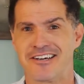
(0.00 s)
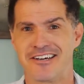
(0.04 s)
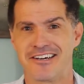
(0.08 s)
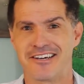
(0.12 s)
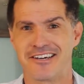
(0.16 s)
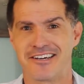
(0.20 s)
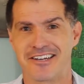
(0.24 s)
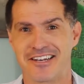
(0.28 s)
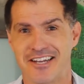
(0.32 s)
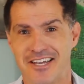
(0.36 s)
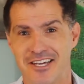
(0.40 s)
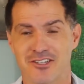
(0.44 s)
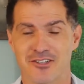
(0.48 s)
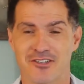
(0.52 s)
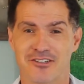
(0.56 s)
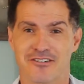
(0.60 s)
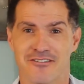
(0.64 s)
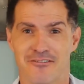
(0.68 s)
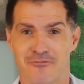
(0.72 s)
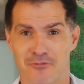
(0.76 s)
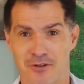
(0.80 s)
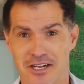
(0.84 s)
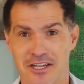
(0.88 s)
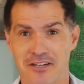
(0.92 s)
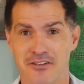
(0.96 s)
uh,
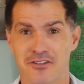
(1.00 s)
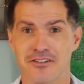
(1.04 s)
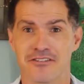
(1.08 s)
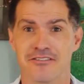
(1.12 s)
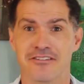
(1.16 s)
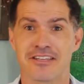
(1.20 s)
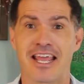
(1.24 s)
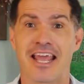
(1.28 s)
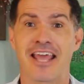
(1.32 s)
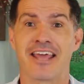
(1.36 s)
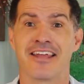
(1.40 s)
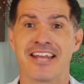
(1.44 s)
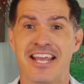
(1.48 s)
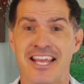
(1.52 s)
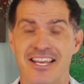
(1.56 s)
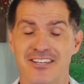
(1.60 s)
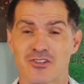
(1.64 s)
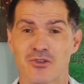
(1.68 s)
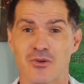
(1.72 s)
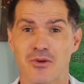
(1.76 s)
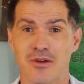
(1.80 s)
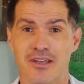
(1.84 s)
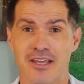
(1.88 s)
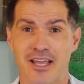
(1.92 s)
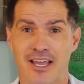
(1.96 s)
legend, religion, and
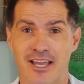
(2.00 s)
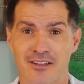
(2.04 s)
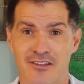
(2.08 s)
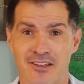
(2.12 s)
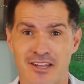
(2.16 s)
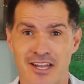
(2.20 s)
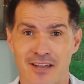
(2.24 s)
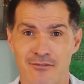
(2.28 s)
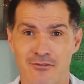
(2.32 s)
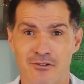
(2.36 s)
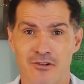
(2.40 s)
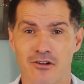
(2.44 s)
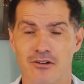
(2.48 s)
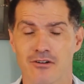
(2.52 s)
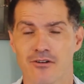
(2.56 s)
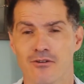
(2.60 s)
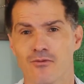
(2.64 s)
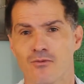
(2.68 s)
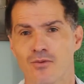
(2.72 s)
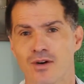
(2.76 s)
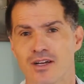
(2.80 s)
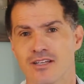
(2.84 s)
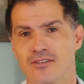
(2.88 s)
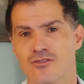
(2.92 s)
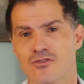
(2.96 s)
history, and you never know
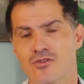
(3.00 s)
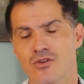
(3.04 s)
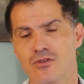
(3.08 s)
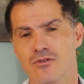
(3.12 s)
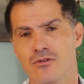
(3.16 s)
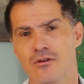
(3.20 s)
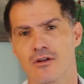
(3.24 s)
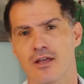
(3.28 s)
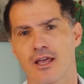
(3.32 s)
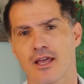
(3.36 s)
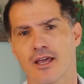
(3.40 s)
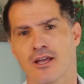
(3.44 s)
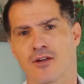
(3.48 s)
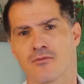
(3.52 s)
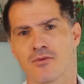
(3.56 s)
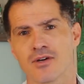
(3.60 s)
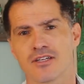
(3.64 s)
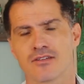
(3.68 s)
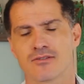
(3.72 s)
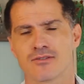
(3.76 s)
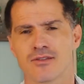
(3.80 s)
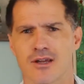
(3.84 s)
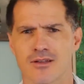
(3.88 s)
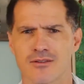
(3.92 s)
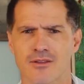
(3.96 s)
what is true and what
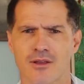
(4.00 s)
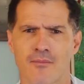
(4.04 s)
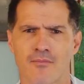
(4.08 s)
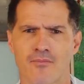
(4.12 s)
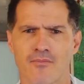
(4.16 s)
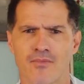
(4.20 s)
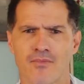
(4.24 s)
is not.